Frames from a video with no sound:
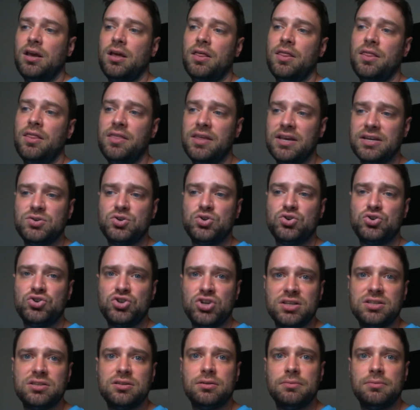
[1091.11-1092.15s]
This
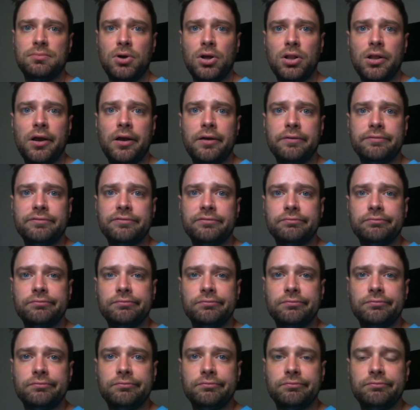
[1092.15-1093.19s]
shuts them all off.
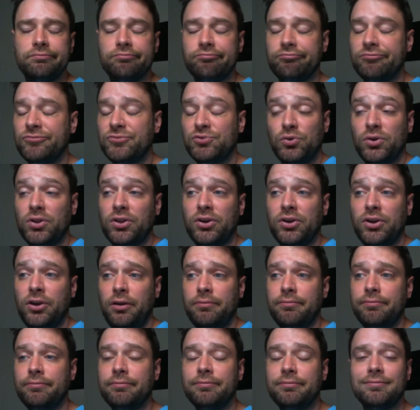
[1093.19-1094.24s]
It's really good.
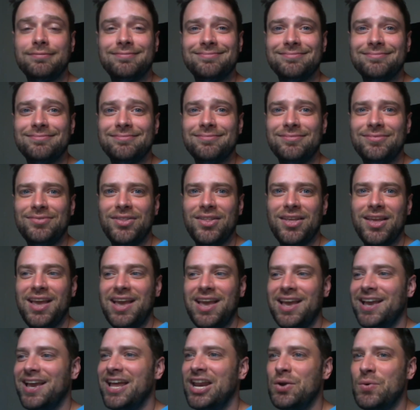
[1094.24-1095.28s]

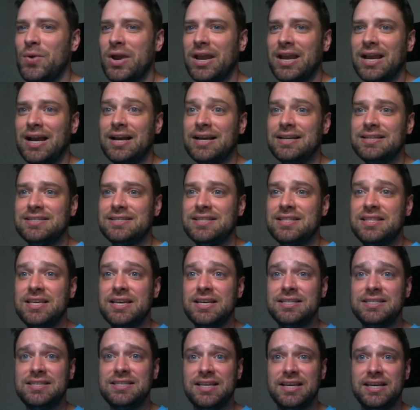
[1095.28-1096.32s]
Anyway, guys,
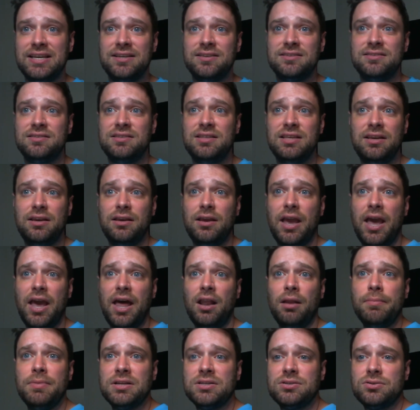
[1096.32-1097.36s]
this is the
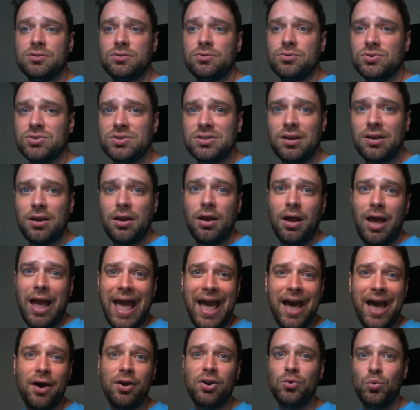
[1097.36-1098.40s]
Elementals
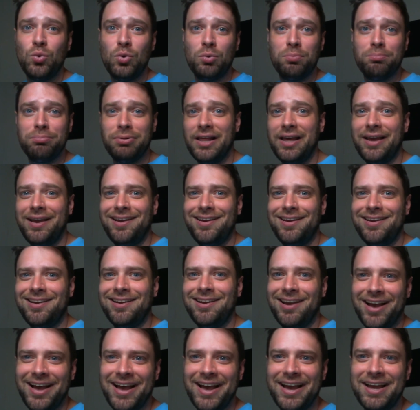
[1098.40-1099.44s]
How Do You Play
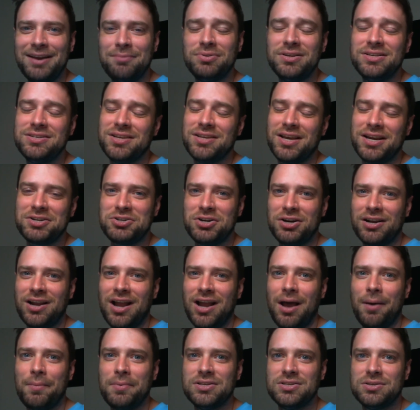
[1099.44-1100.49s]
guide. Please like, share,
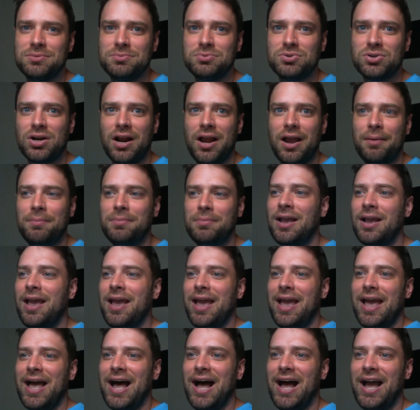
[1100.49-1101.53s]
comment, and subscribe.
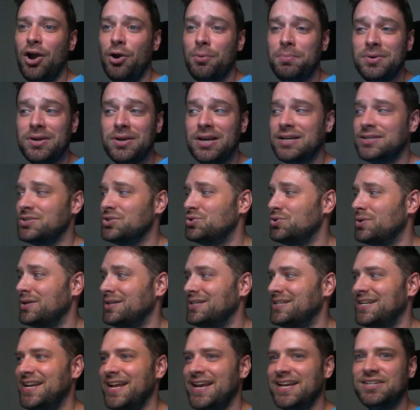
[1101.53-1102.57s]
I hope you guys enjoyed
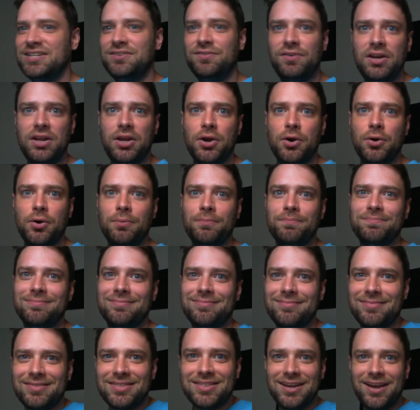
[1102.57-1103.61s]
today's video.
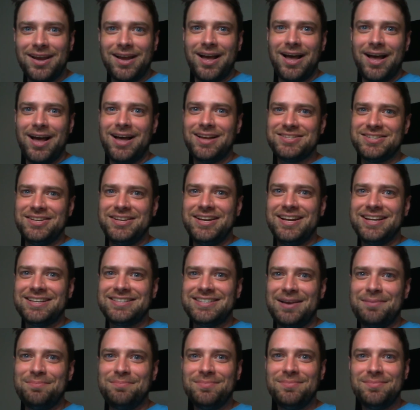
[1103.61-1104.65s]
I'll see you next
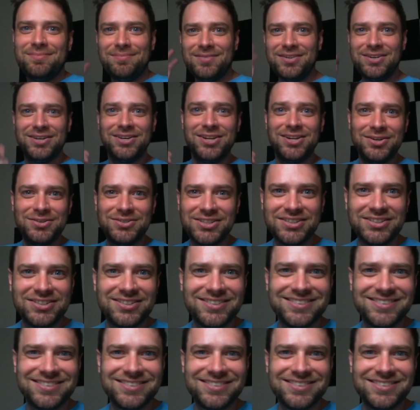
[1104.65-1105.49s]
time. Deuces!